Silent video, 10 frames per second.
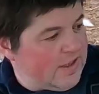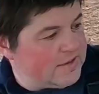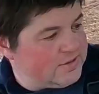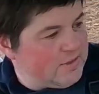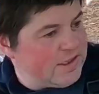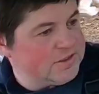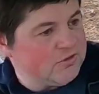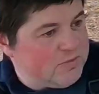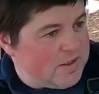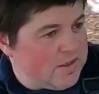get some hedge
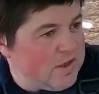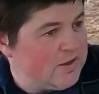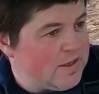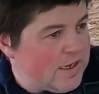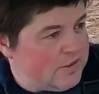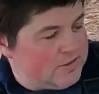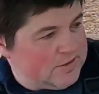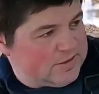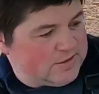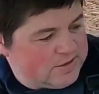trimming done now. So
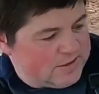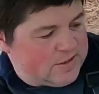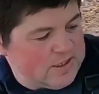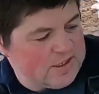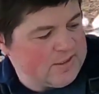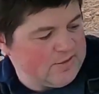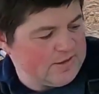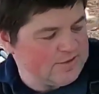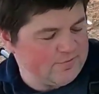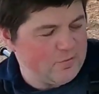it's I think
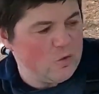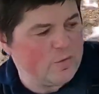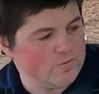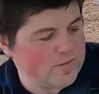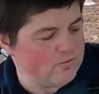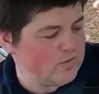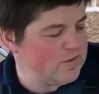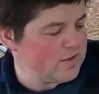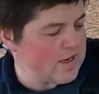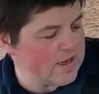it's the 4th of February
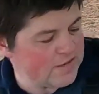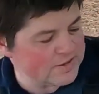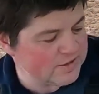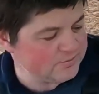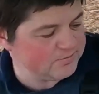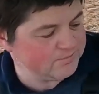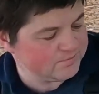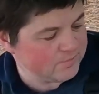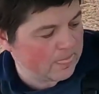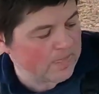today, so
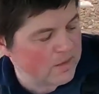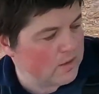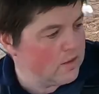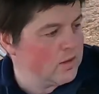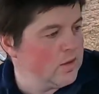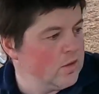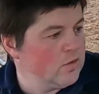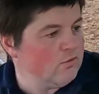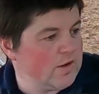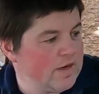
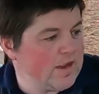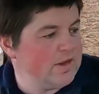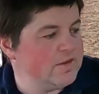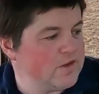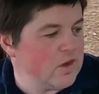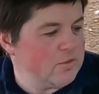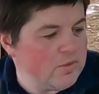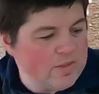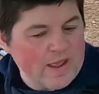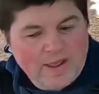running out of time
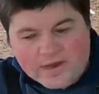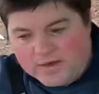on that. I